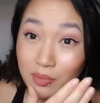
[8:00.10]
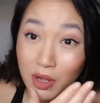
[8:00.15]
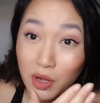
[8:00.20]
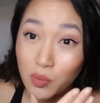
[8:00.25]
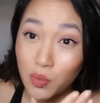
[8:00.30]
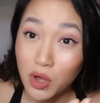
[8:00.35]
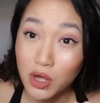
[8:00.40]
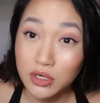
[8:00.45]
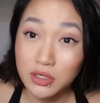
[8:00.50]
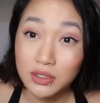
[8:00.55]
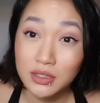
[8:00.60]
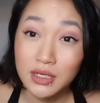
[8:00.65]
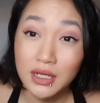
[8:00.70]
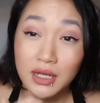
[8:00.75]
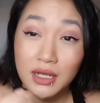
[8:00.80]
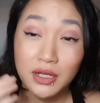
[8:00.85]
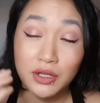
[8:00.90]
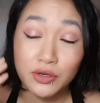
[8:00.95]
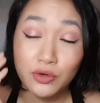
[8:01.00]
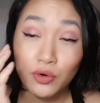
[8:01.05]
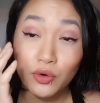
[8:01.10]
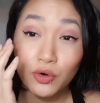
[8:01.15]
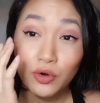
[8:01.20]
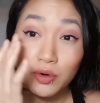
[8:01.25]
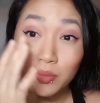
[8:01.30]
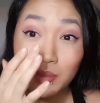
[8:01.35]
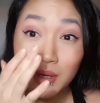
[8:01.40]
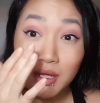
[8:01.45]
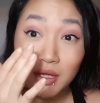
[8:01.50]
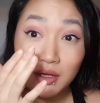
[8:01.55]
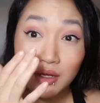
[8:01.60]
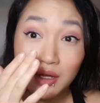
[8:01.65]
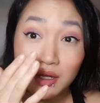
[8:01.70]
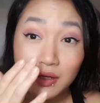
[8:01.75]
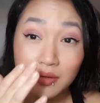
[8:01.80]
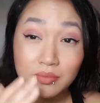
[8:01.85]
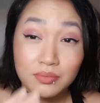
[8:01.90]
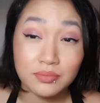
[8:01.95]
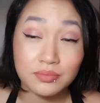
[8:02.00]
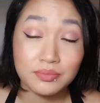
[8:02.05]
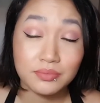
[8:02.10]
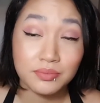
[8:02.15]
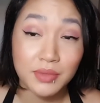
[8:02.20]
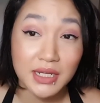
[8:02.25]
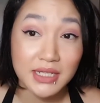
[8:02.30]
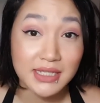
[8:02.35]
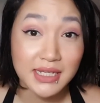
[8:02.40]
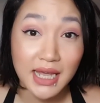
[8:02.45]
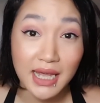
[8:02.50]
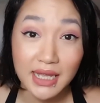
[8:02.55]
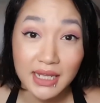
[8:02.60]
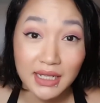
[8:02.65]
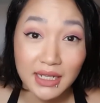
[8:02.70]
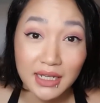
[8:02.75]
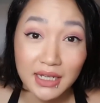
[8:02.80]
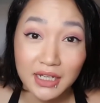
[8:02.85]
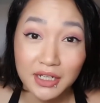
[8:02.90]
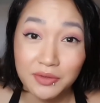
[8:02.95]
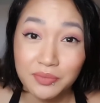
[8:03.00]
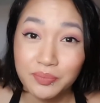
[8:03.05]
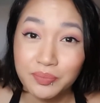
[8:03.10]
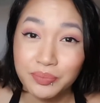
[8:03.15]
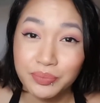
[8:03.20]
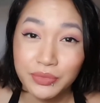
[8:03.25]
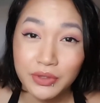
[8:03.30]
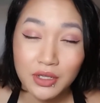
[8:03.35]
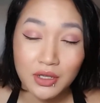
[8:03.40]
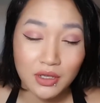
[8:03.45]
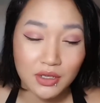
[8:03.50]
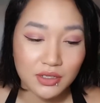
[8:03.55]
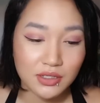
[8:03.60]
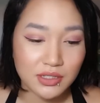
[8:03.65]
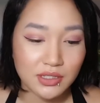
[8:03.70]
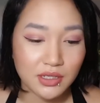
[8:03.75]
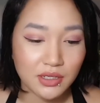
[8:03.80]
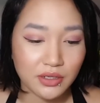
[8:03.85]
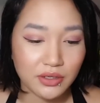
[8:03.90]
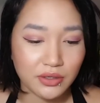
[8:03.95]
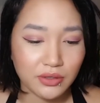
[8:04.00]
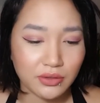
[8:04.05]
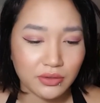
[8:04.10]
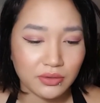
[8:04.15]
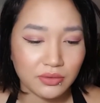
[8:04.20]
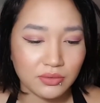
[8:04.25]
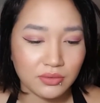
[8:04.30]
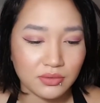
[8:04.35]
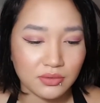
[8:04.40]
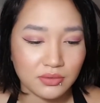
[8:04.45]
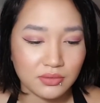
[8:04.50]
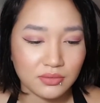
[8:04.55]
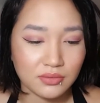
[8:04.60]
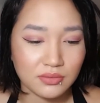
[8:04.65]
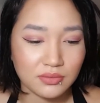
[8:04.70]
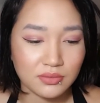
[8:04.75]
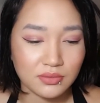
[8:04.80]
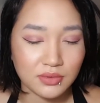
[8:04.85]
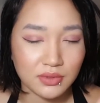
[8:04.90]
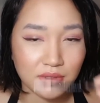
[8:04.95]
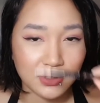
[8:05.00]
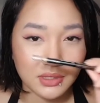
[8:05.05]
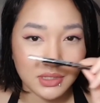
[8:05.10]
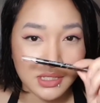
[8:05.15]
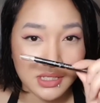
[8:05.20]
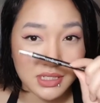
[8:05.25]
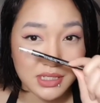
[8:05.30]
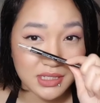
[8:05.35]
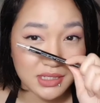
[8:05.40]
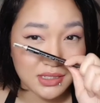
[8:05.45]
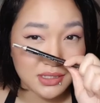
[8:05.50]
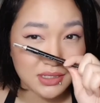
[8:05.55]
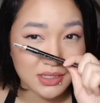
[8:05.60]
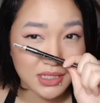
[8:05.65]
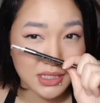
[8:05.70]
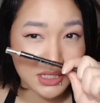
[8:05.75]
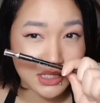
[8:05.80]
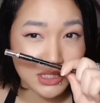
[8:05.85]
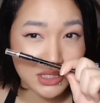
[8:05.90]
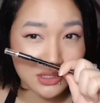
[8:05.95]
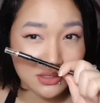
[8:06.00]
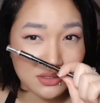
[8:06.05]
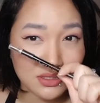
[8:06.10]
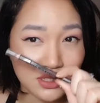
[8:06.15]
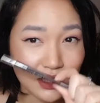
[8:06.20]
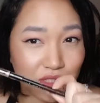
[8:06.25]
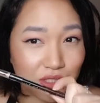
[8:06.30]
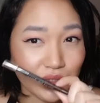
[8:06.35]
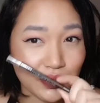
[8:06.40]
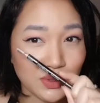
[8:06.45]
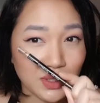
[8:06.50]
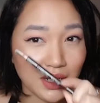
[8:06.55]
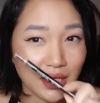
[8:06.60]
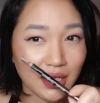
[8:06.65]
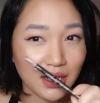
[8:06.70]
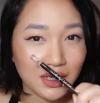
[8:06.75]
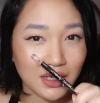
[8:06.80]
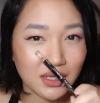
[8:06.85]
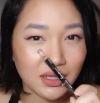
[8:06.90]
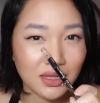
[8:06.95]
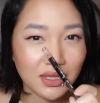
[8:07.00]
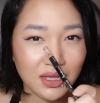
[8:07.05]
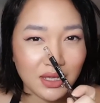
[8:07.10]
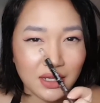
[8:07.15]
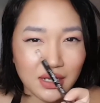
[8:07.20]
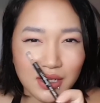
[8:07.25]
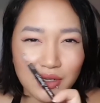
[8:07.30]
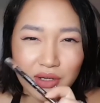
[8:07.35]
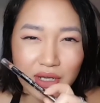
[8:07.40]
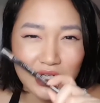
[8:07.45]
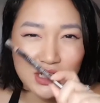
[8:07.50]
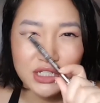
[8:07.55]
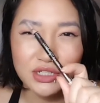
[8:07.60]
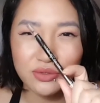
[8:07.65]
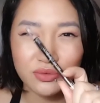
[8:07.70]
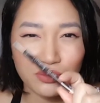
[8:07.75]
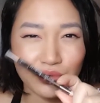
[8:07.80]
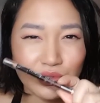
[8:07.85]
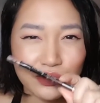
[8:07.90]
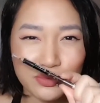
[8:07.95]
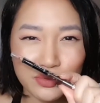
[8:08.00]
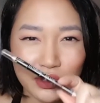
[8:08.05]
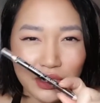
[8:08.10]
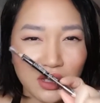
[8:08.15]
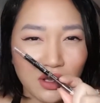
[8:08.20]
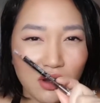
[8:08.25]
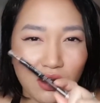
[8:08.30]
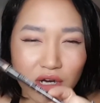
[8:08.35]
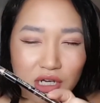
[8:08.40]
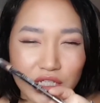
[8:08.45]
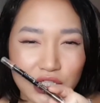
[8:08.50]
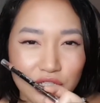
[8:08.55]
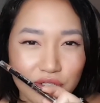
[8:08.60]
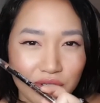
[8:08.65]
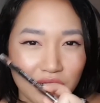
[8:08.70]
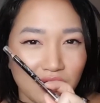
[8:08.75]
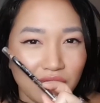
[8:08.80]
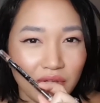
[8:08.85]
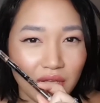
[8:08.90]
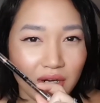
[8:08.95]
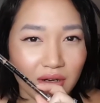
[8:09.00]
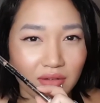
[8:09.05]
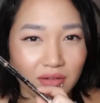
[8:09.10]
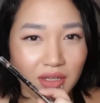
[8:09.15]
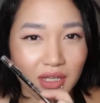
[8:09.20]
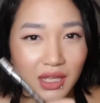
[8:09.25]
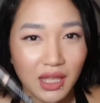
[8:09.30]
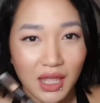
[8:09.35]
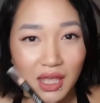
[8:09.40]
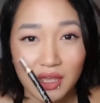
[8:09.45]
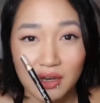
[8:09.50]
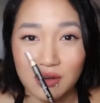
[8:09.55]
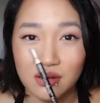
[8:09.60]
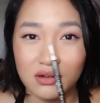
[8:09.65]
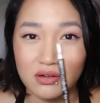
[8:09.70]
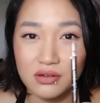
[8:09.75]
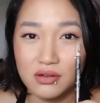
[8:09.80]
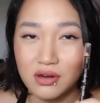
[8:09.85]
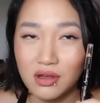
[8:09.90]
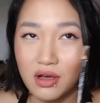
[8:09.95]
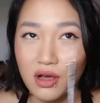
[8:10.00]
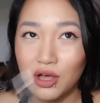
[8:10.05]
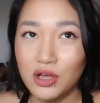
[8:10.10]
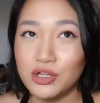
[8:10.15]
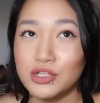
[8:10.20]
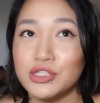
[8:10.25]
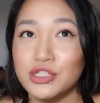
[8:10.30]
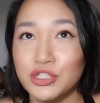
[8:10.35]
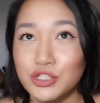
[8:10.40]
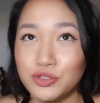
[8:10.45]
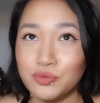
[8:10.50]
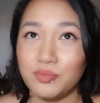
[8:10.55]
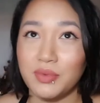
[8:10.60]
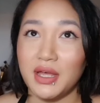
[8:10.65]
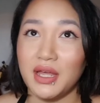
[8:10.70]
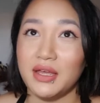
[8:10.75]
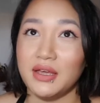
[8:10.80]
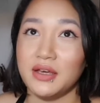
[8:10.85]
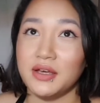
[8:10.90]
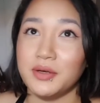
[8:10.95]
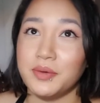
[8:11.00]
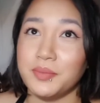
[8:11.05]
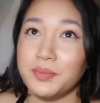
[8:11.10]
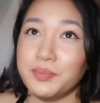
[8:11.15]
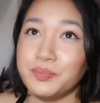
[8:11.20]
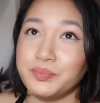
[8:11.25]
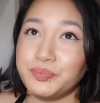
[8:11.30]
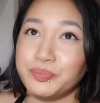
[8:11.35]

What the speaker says: in my waterline or my tight line. So this didn't do any of that. It actually was really hard to even get onto my eye.